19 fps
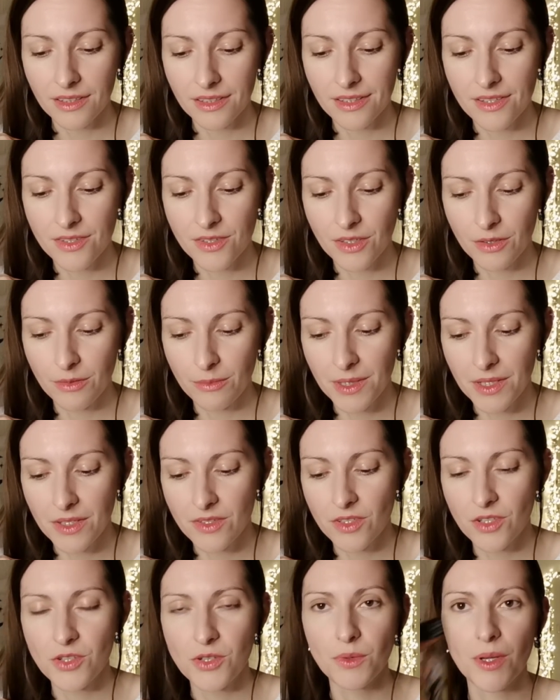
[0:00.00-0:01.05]
this could be a
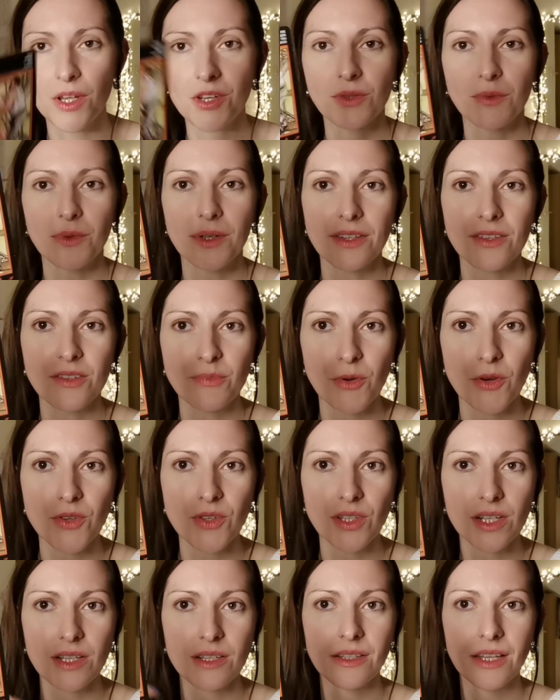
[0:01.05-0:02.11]
situation where this
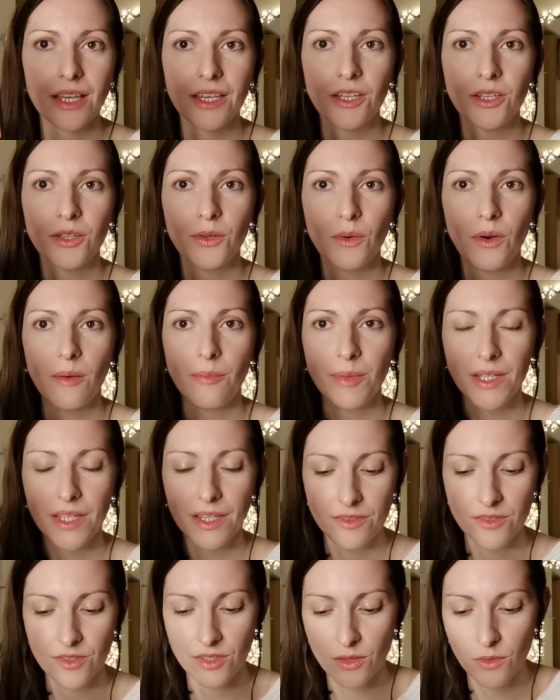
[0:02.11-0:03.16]
person is taking you up
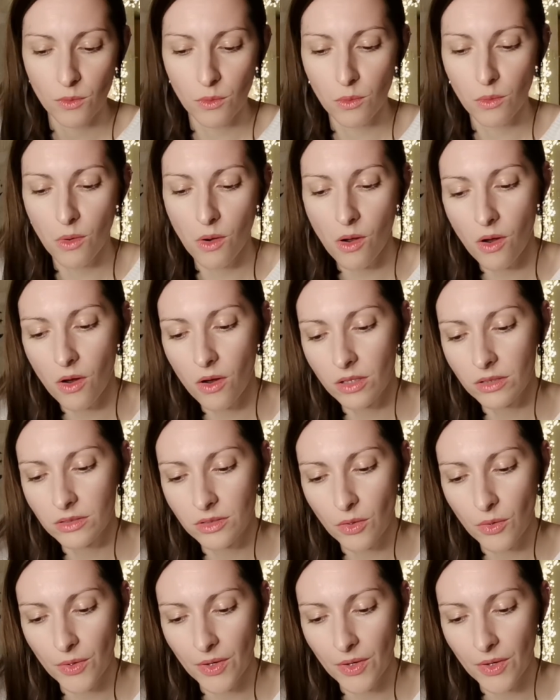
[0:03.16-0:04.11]
against a wall